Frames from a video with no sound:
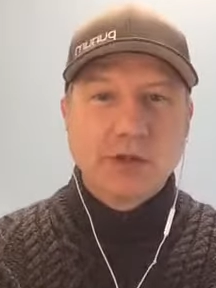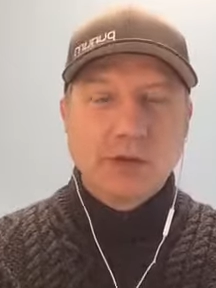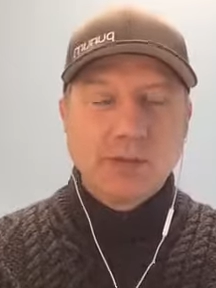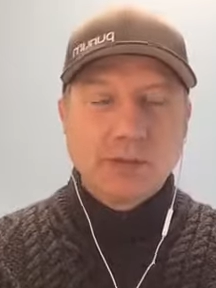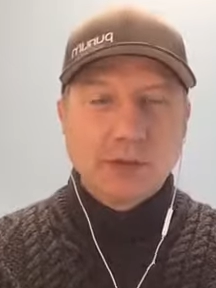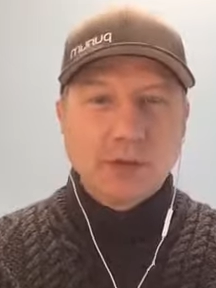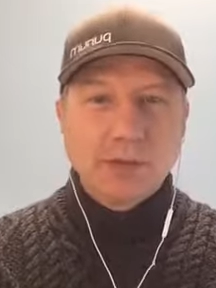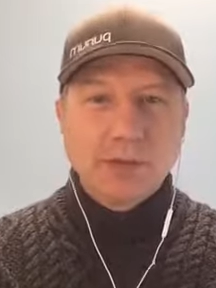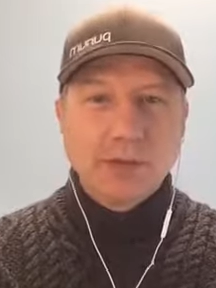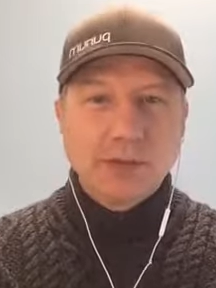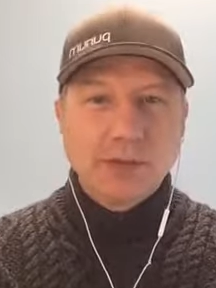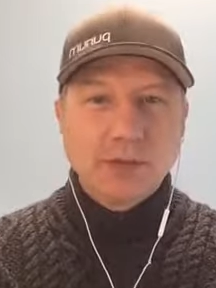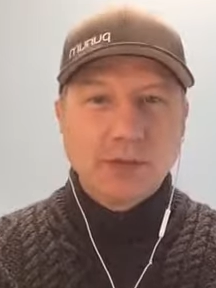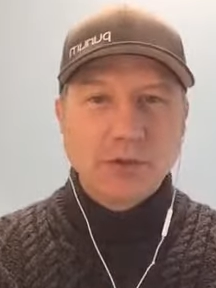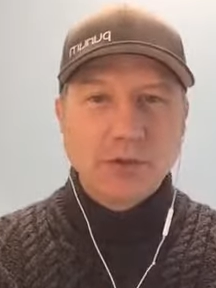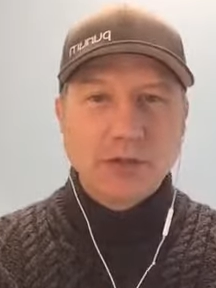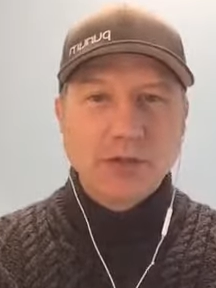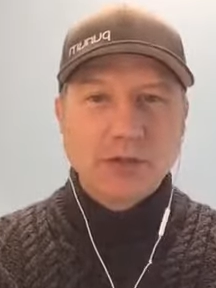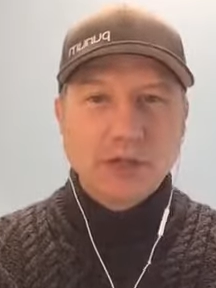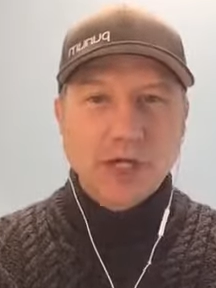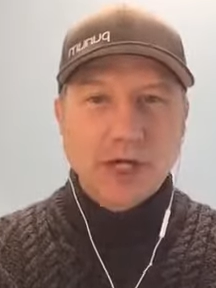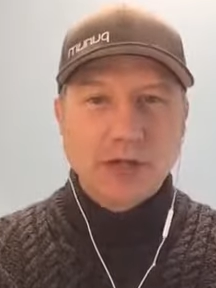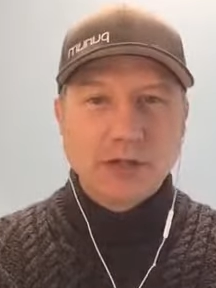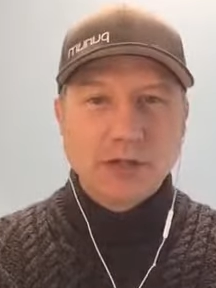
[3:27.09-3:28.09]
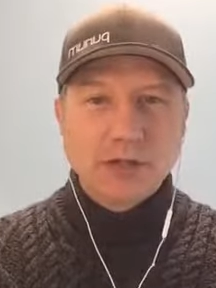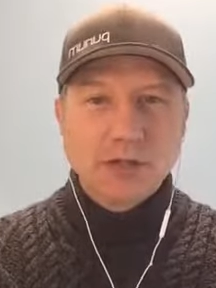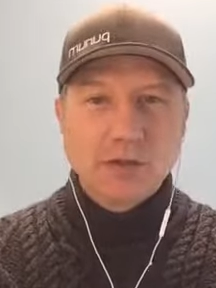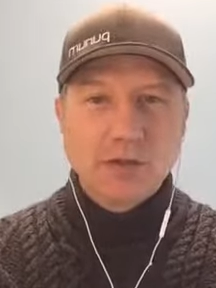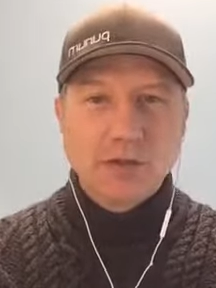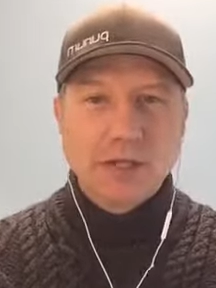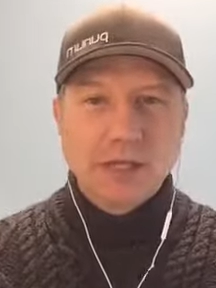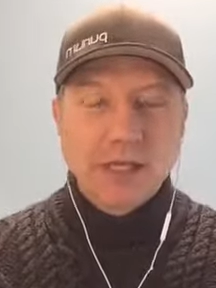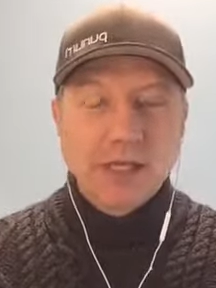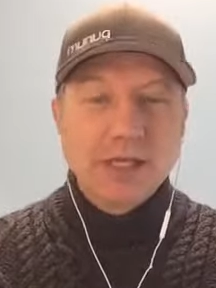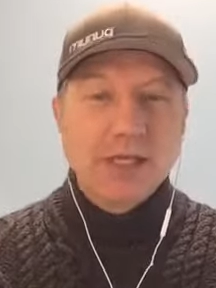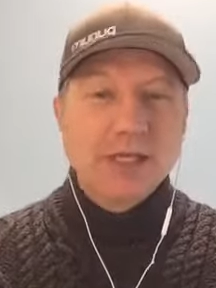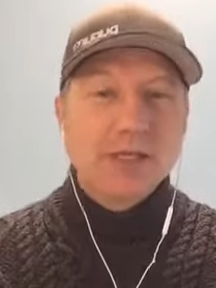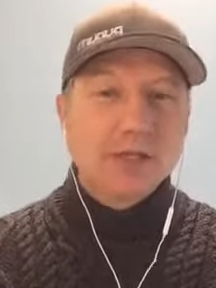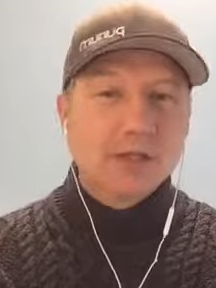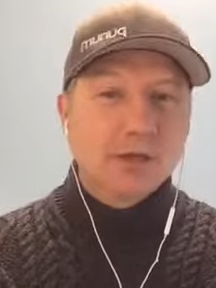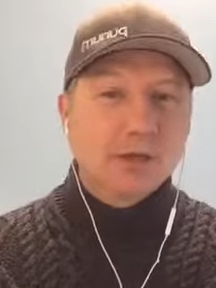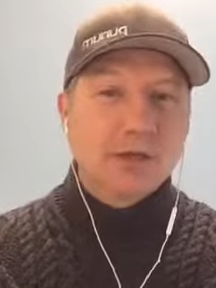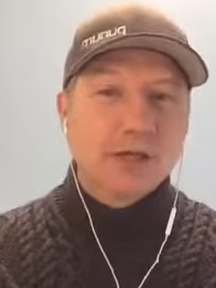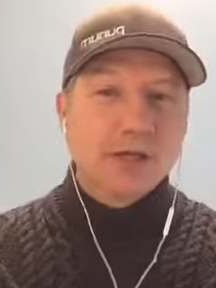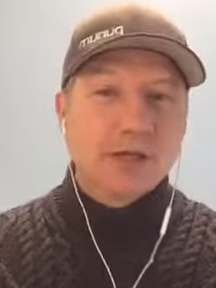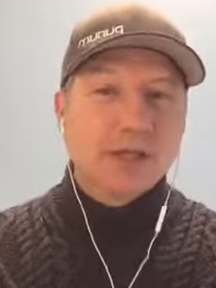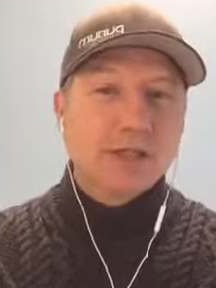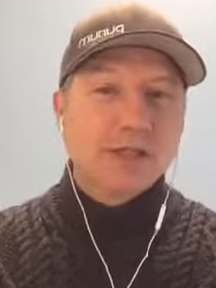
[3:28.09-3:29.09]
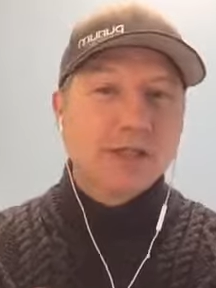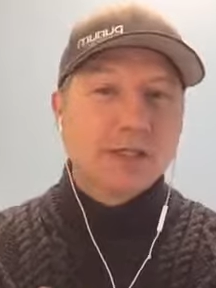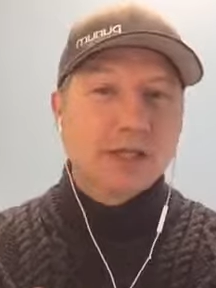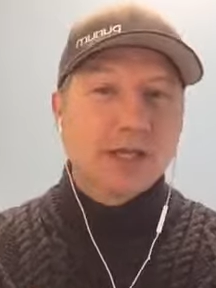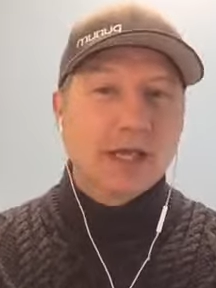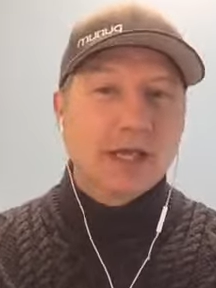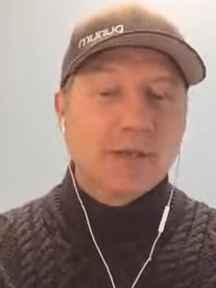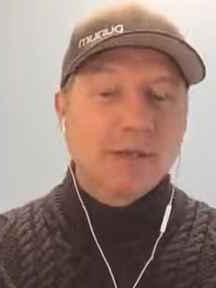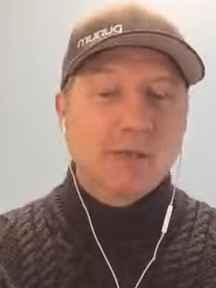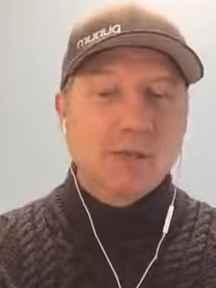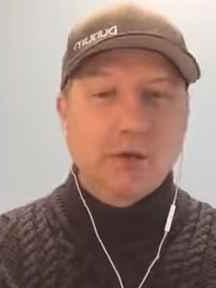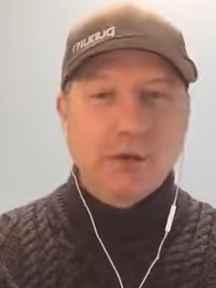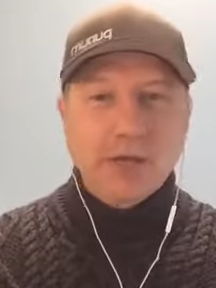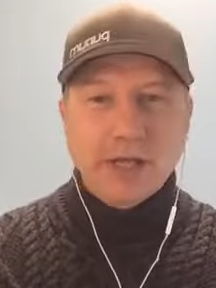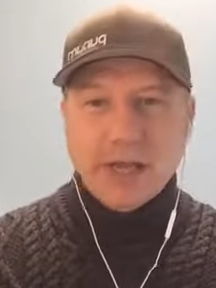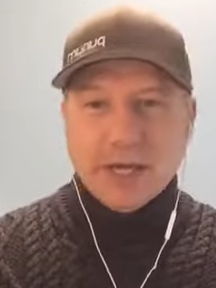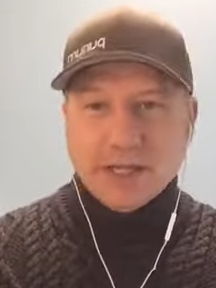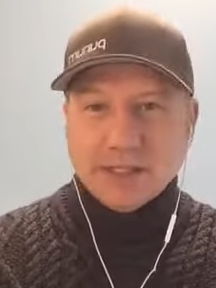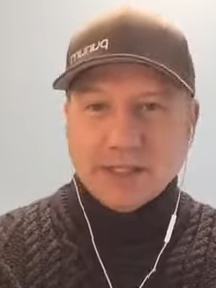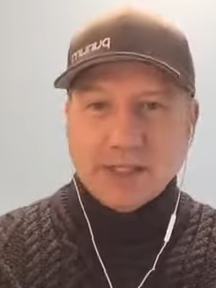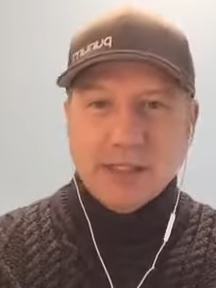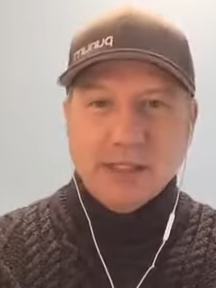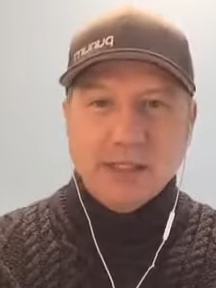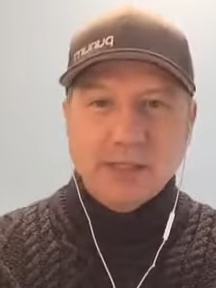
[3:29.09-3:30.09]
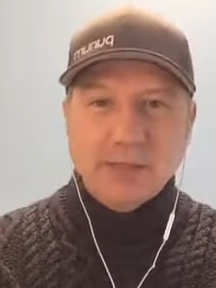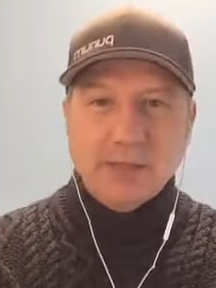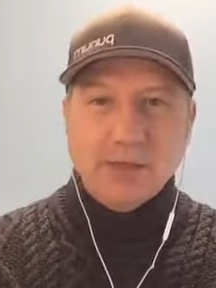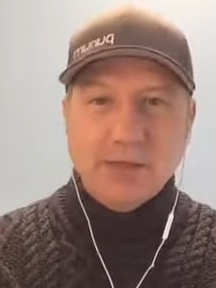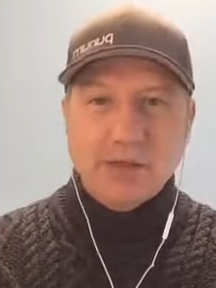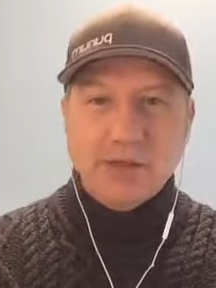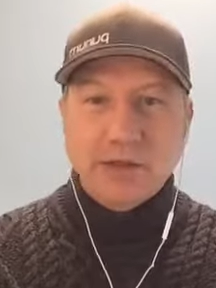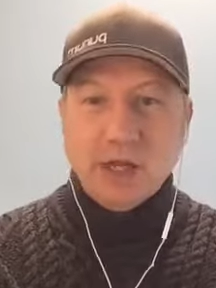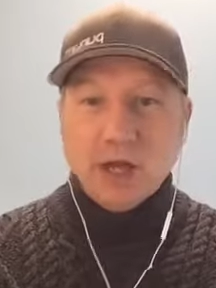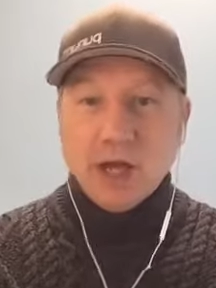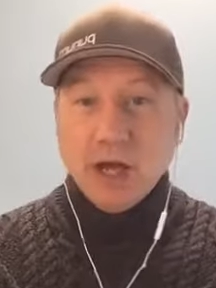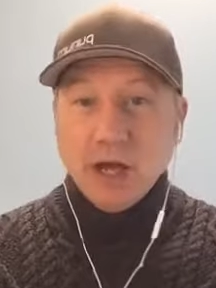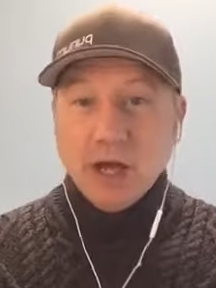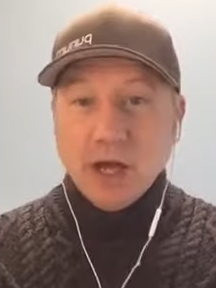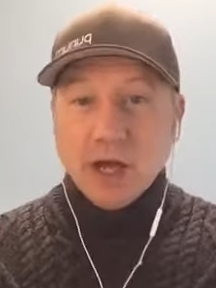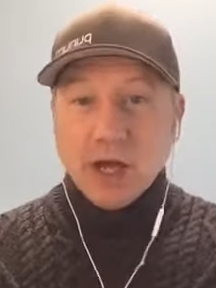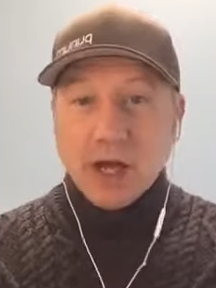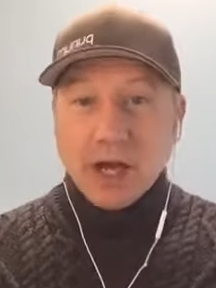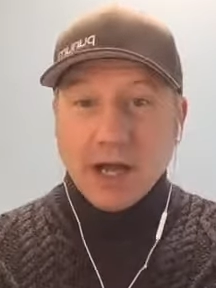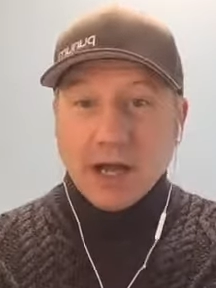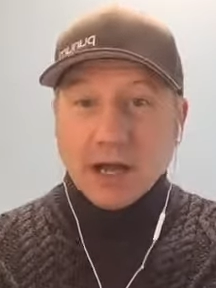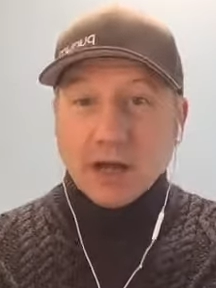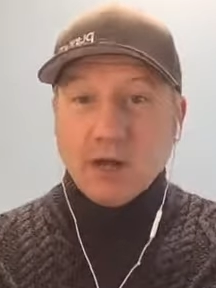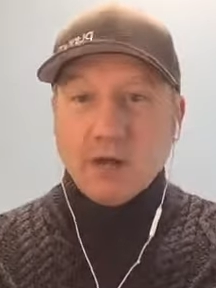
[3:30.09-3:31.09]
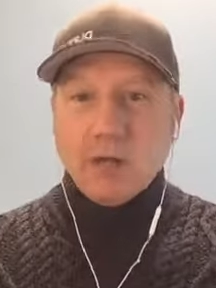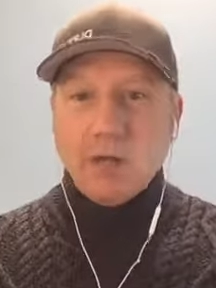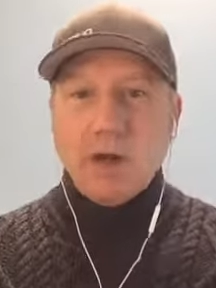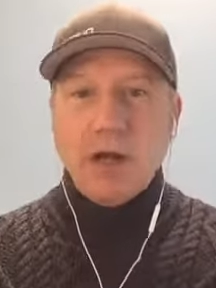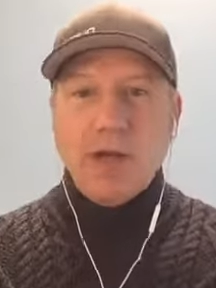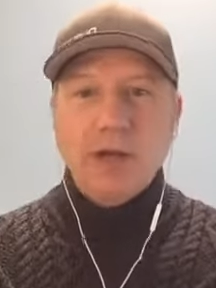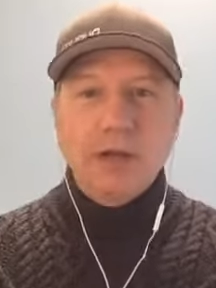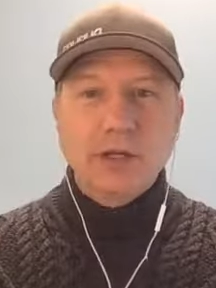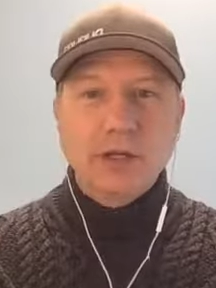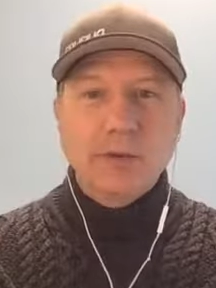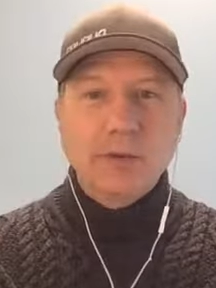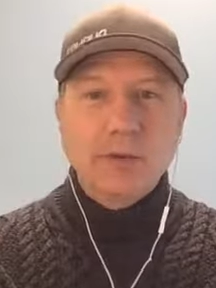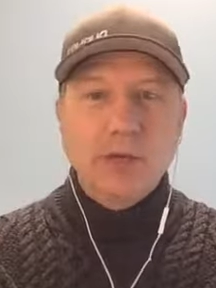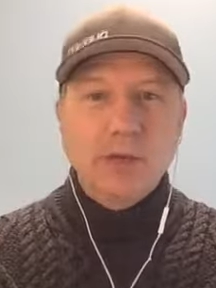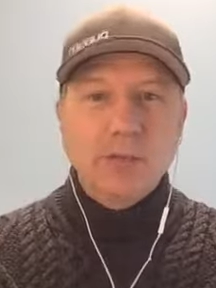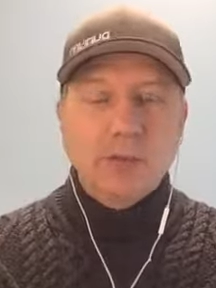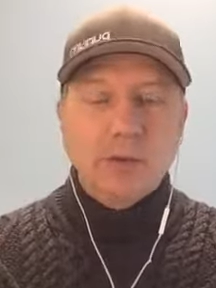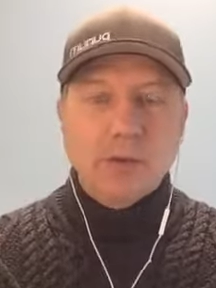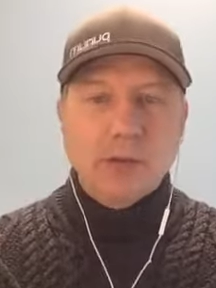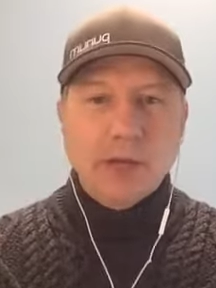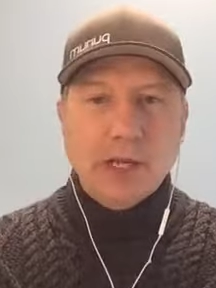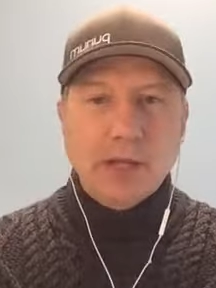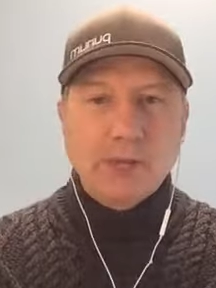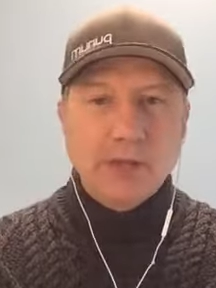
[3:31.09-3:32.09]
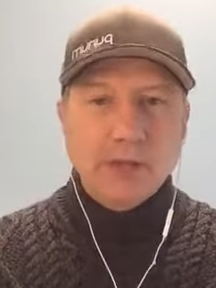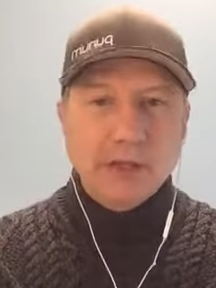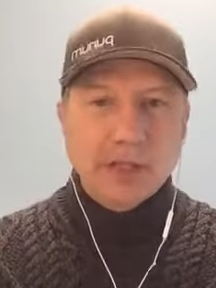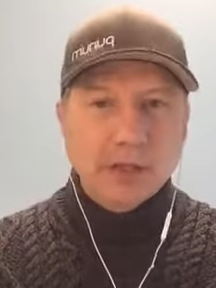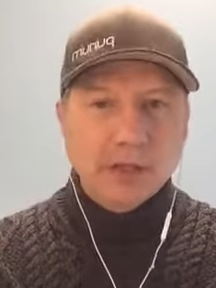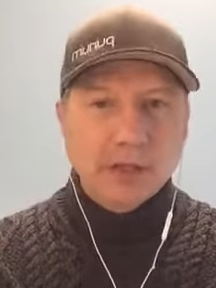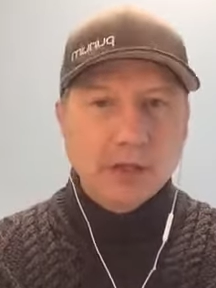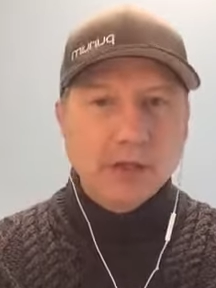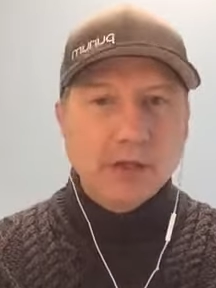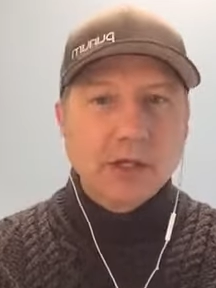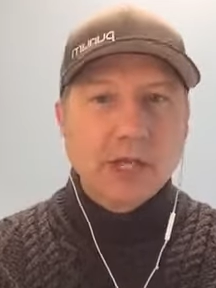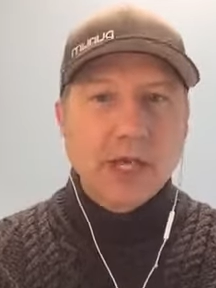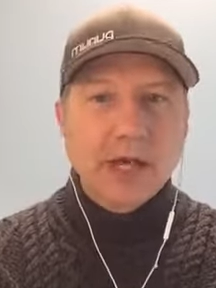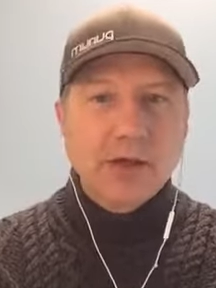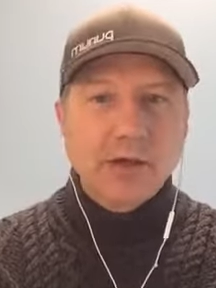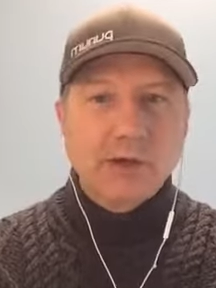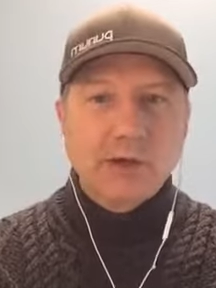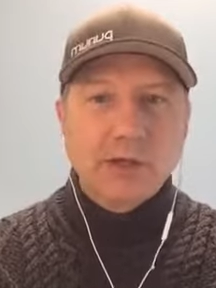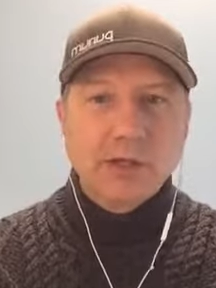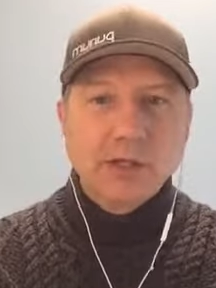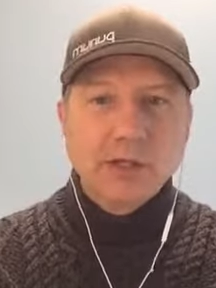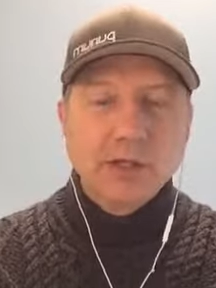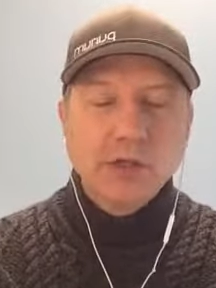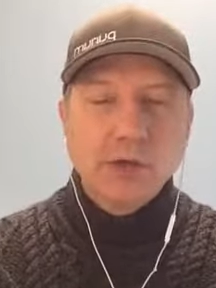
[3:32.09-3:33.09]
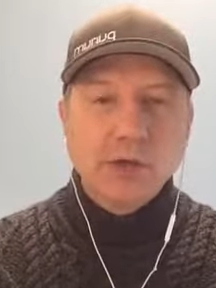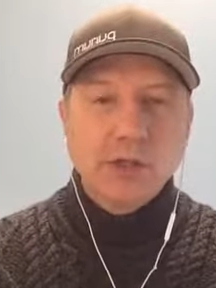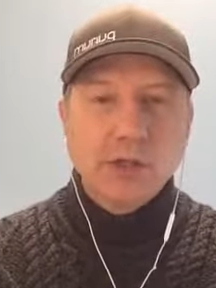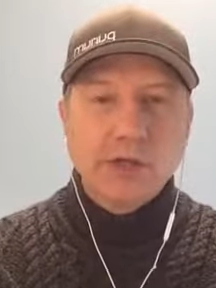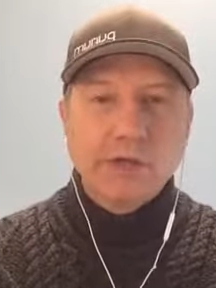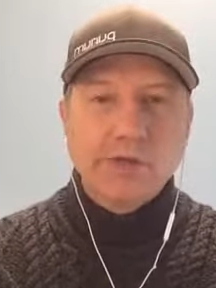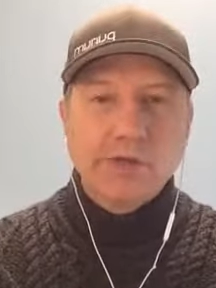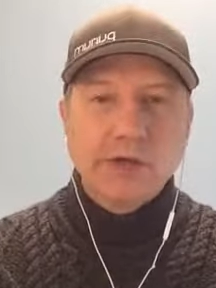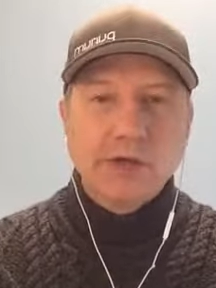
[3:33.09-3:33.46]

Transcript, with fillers: the more people you talk to, the easier it is to get more yeses, but the higher quality people might be a little counterintuitive.